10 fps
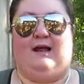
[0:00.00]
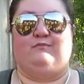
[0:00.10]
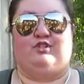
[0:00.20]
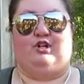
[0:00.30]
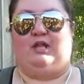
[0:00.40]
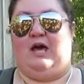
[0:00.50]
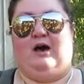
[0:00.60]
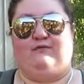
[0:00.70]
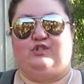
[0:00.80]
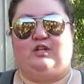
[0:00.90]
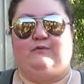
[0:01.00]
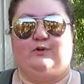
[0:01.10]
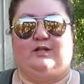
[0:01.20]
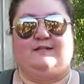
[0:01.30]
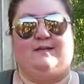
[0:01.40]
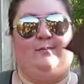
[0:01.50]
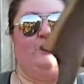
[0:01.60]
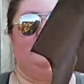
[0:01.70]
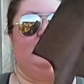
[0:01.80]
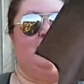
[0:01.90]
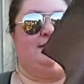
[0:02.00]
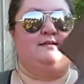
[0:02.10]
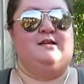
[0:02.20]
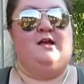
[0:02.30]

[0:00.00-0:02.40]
I'm sure they have a shovel that's similar to this.